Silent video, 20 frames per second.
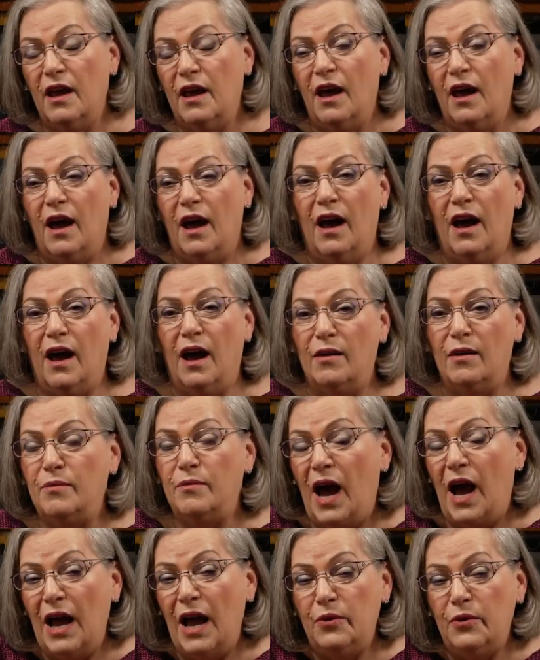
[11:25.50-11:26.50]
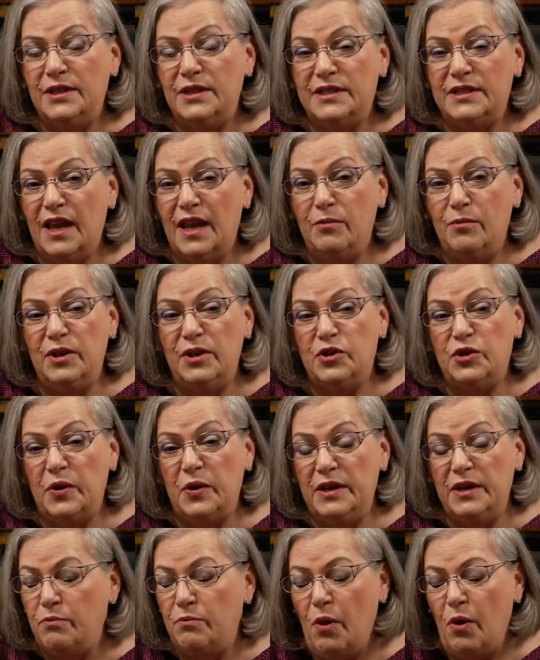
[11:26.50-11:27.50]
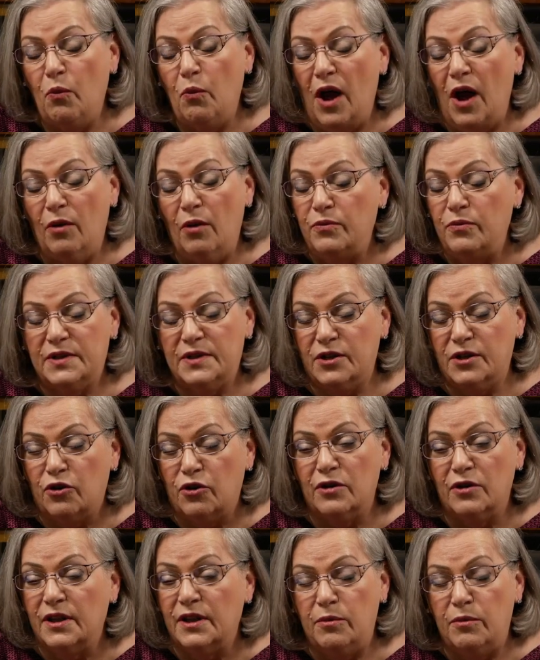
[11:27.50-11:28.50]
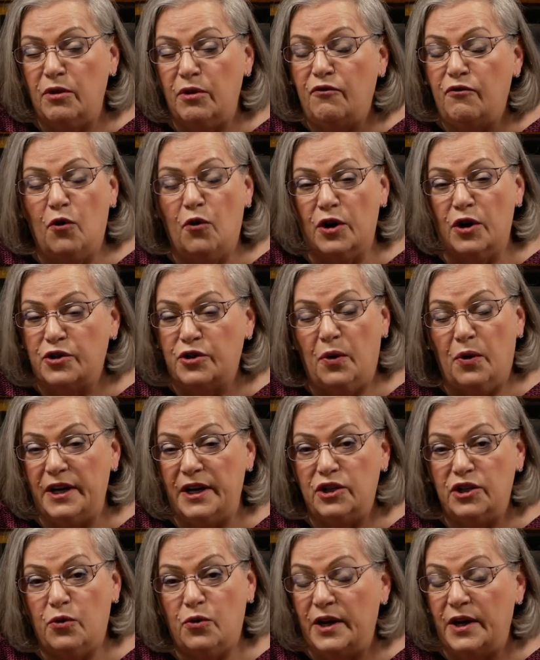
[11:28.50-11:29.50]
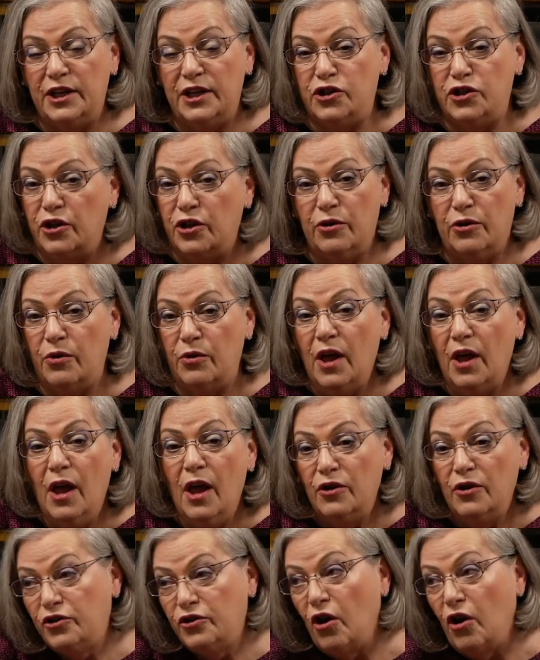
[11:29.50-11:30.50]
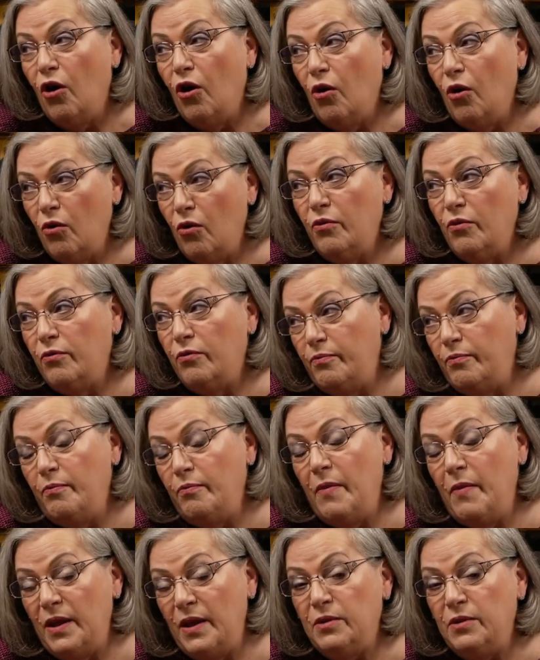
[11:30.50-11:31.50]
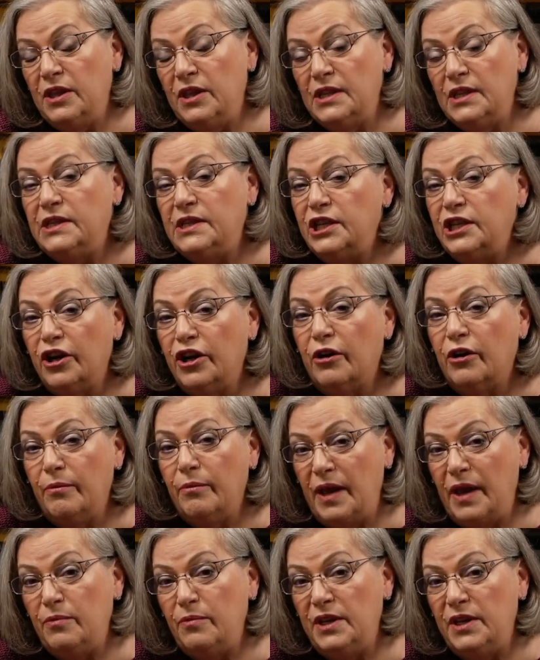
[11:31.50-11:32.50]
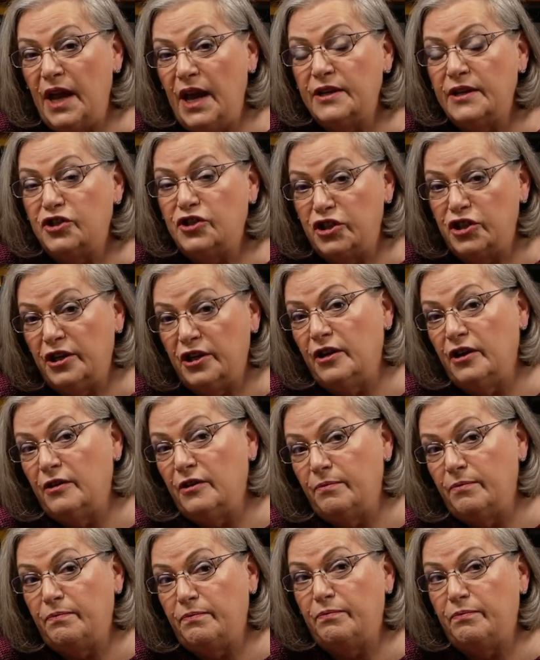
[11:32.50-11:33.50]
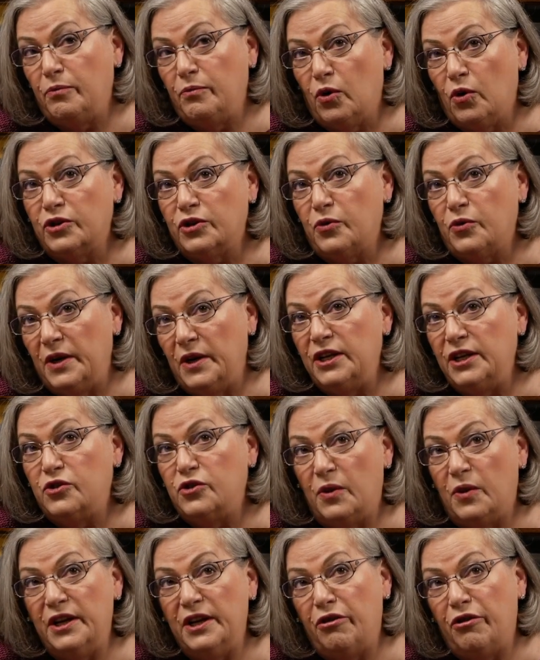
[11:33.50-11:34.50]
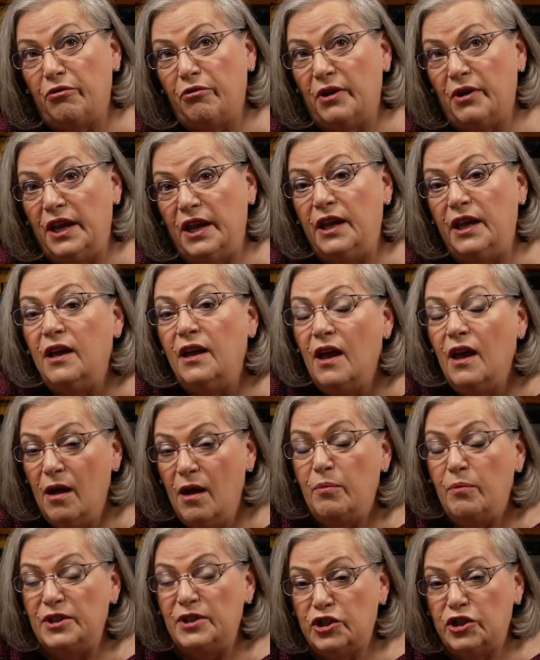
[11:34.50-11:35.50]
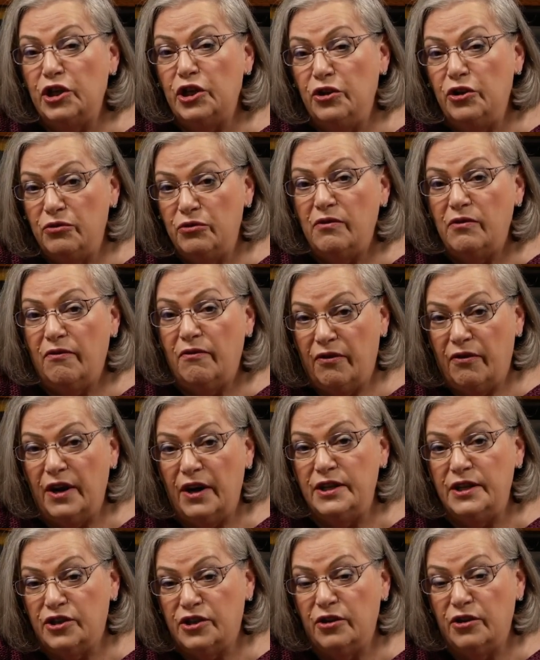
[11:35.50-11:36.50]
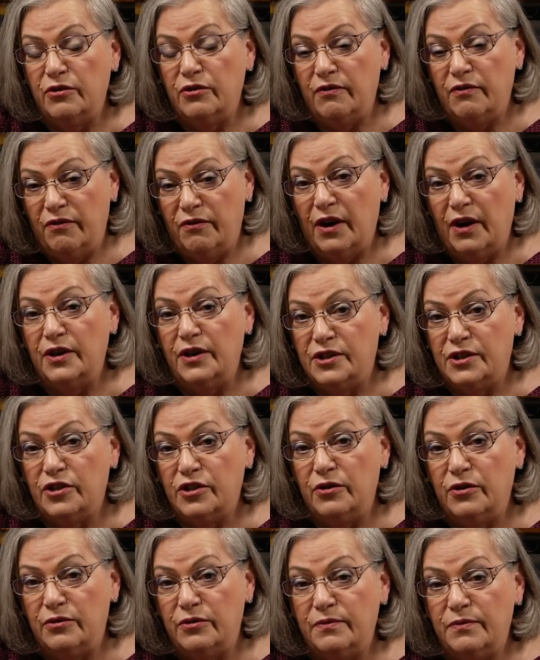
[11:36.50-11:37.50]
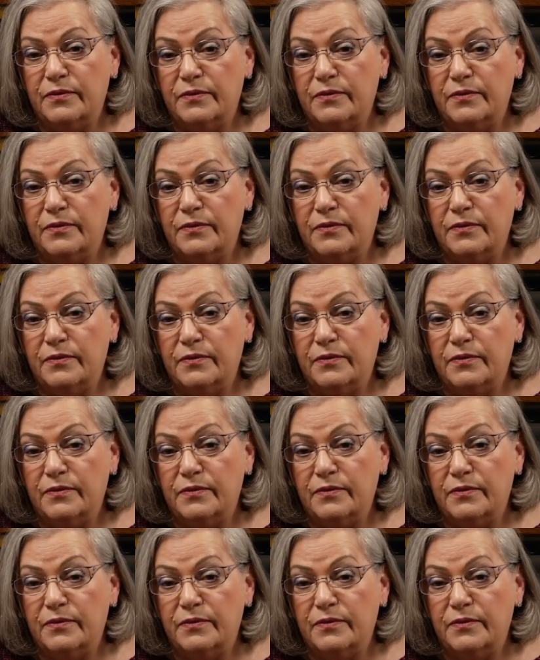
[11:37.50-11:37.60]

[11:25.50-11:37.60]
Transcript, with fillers: Um, I would say between well, certainly before 2022. So maybe this year, maybe next year, or 2023, but soon, very soon, very soon.